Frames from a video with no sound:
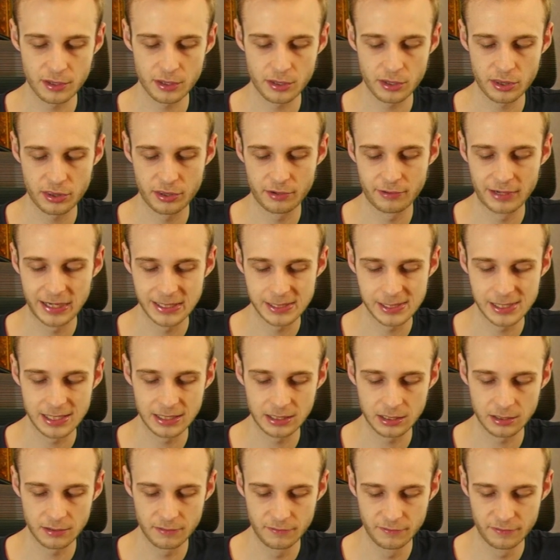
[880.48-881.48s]

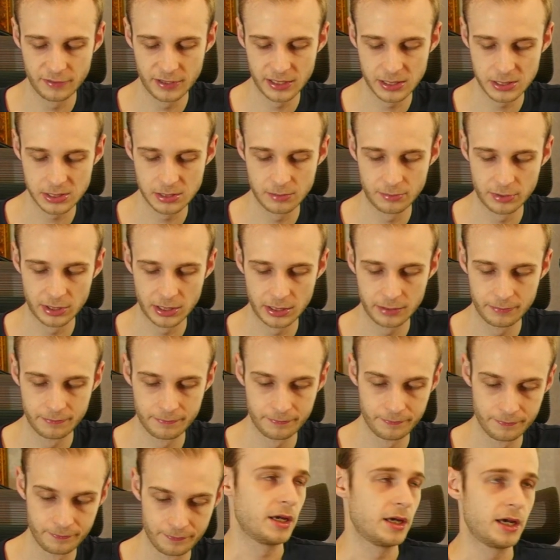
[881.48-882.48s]
thoracic vertebra.
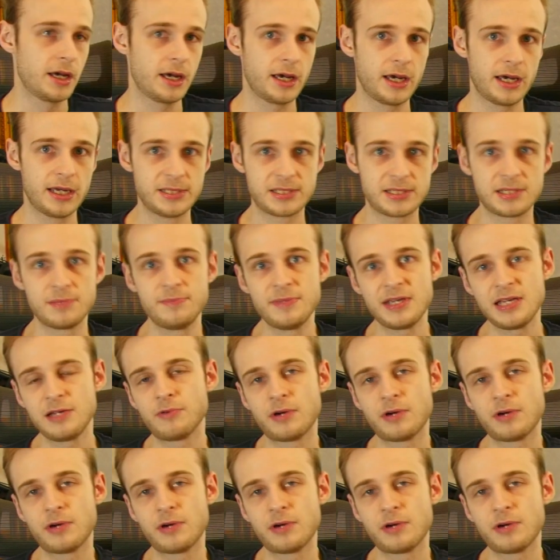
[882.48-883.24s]
And to me,